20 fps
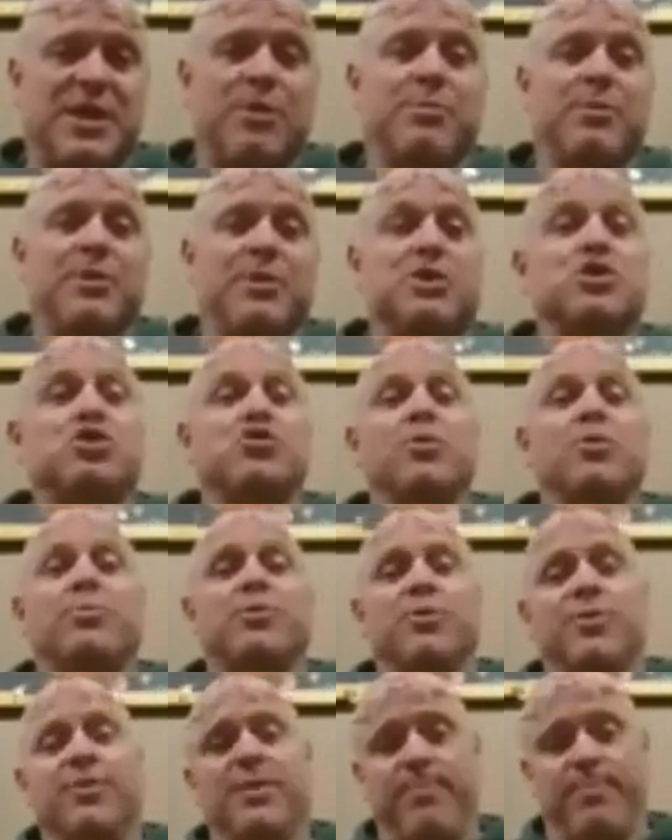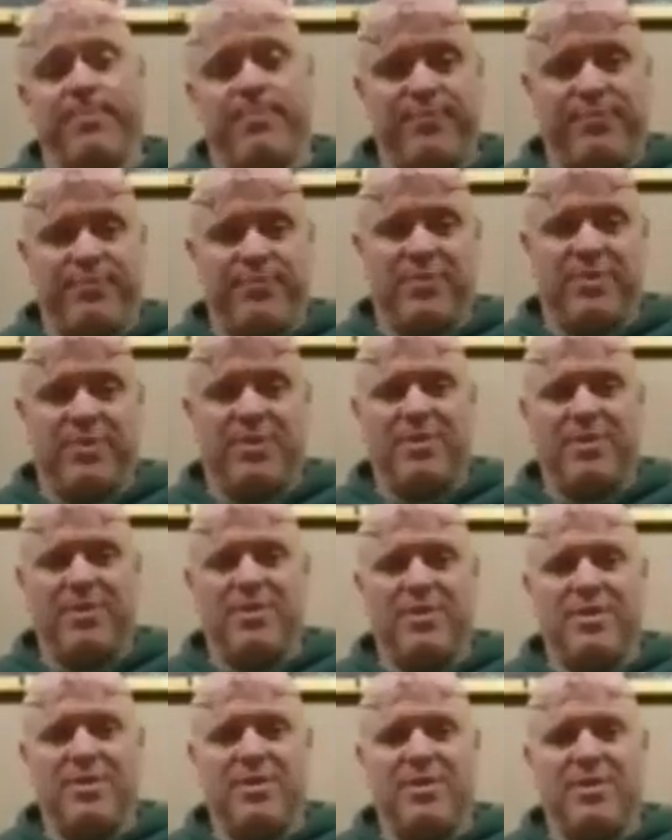ask someone, can you please help me
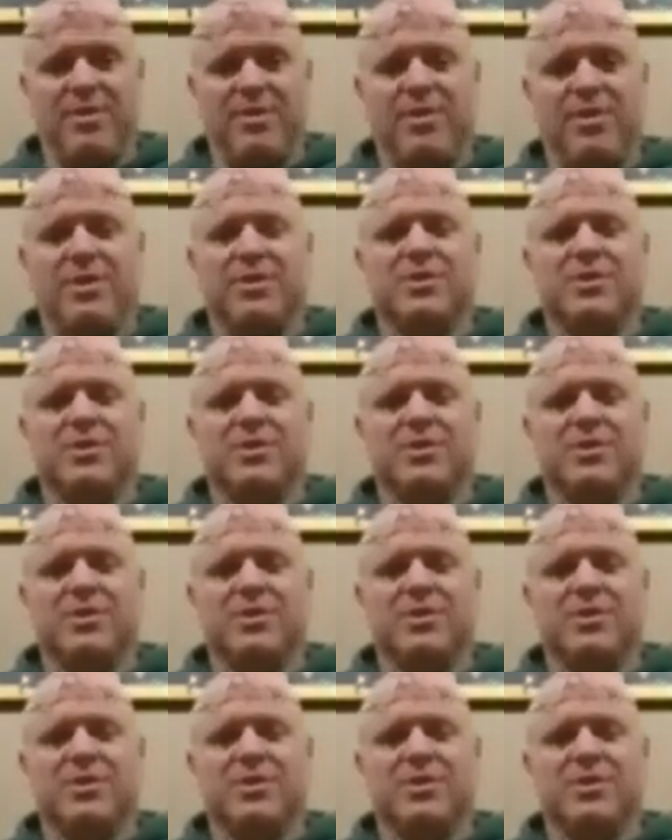distribute them?